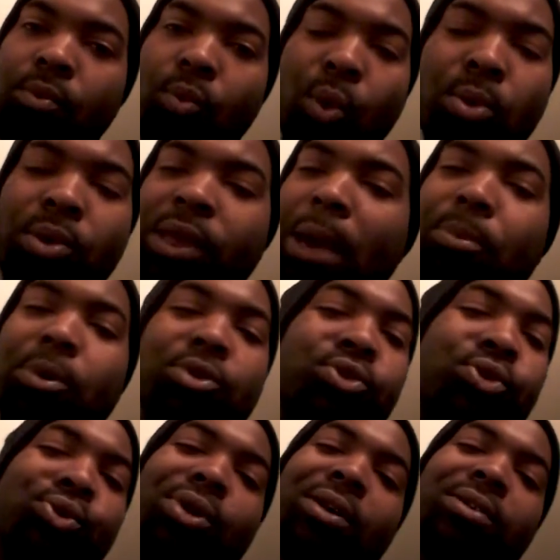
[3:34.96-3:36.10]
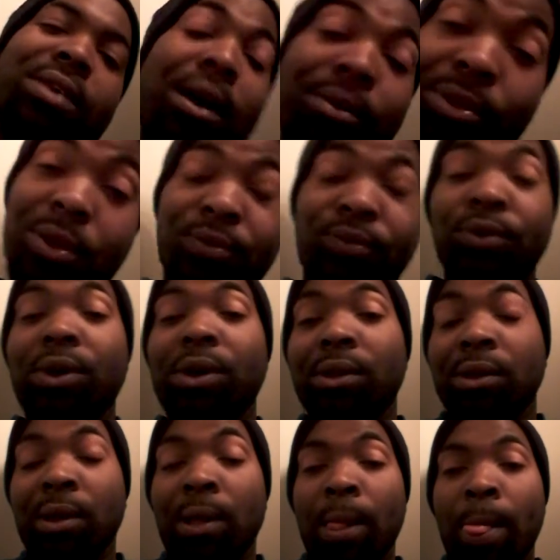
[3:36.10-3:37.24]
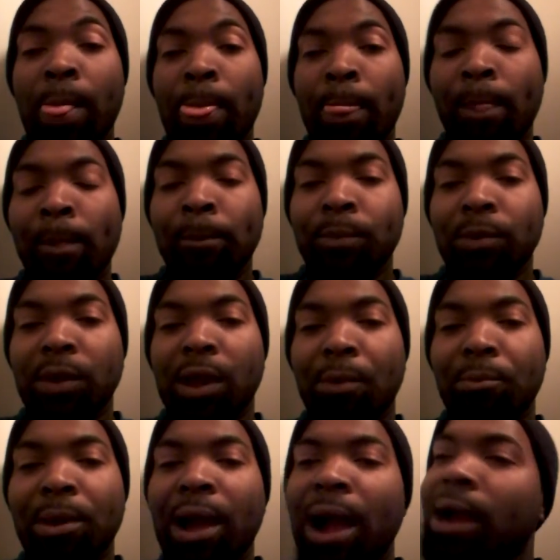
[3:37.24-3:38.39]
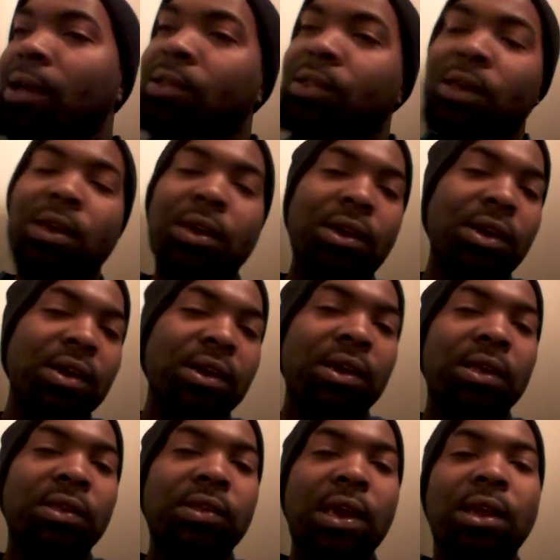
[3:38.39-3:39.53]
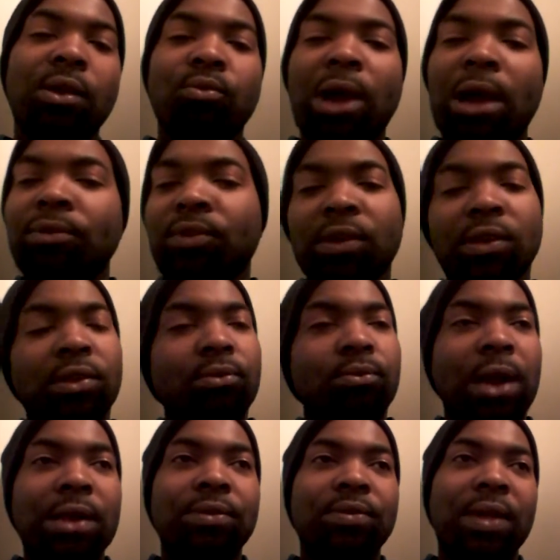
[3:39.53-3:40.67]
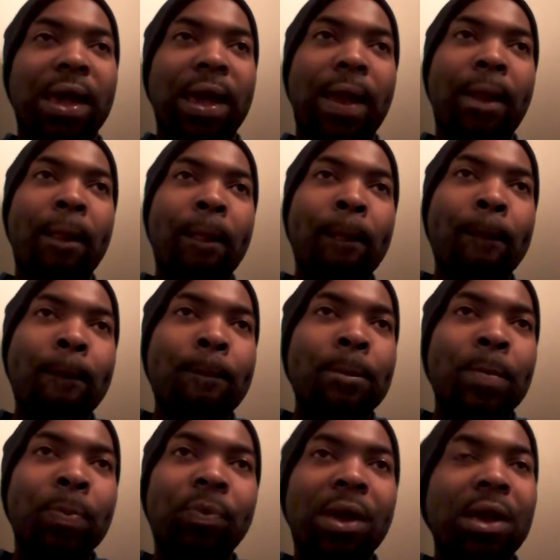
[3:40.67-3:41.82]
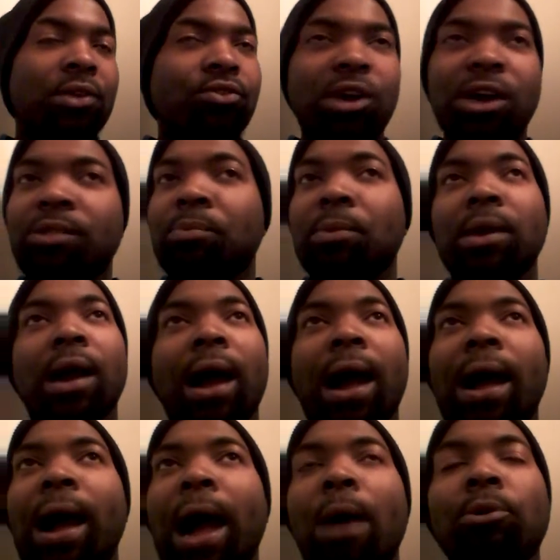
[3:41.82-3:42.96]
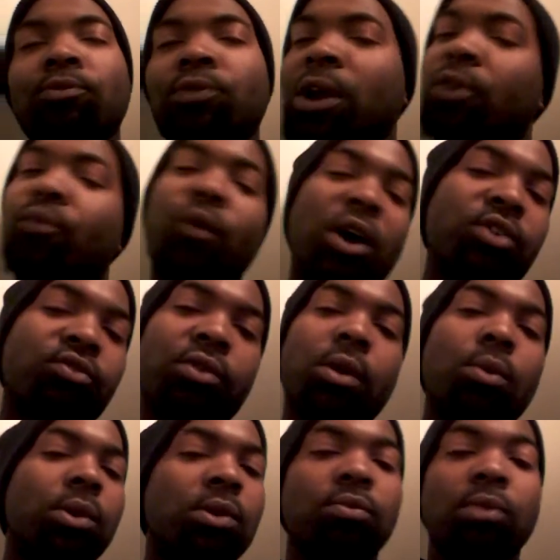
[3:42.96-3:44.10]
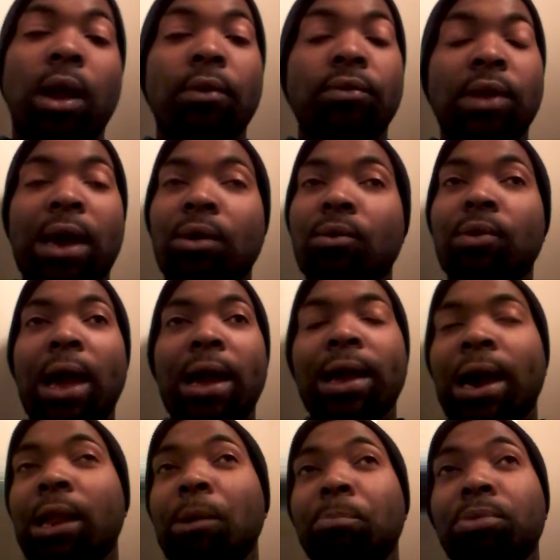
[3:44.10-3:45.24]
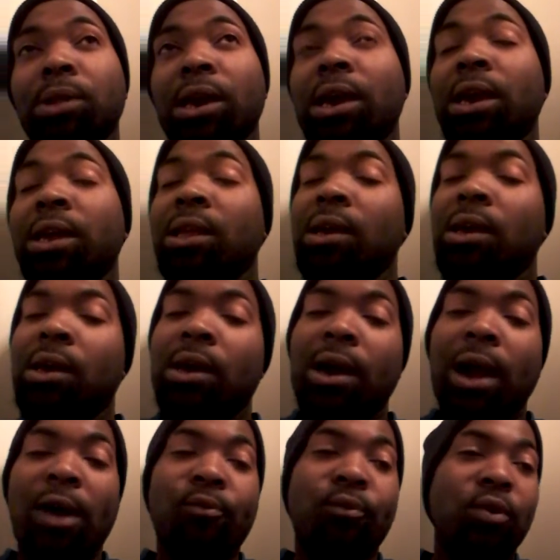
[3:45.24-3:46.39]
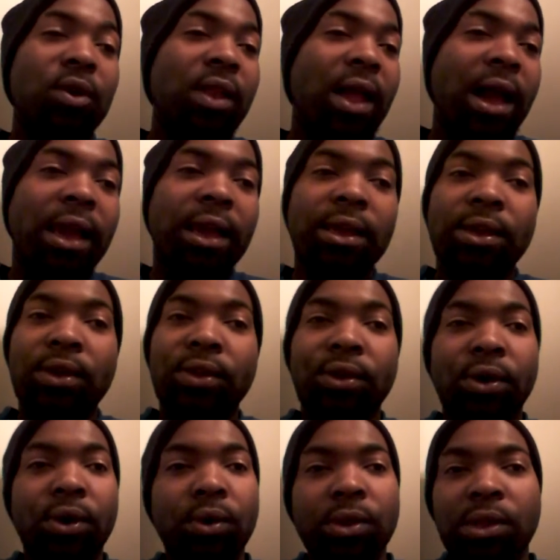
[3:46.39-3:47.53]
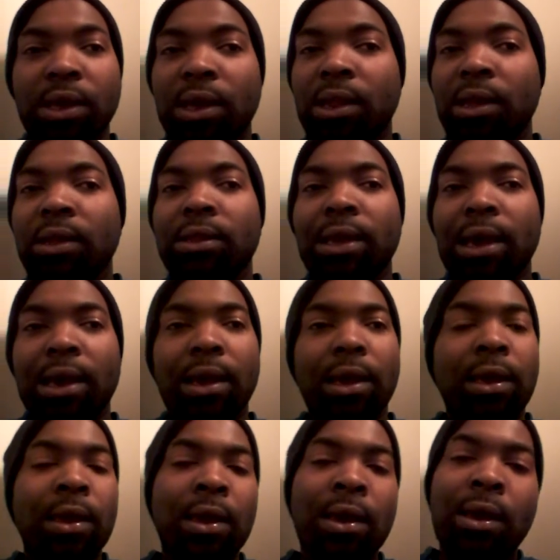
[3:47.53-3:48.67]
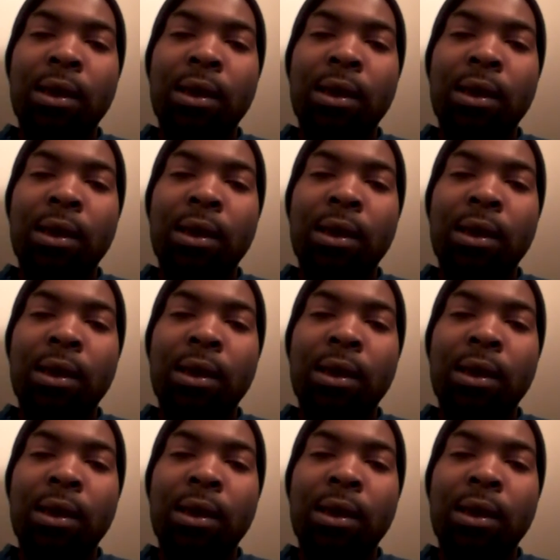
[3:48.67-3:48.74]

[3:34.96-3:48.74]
we kept on shooting ourselves in the foot. I can sit here and say the refs this, the refs that, and trust me, I was very frustrated with the refs. I don't like how they played. I feel like, at the end of the day,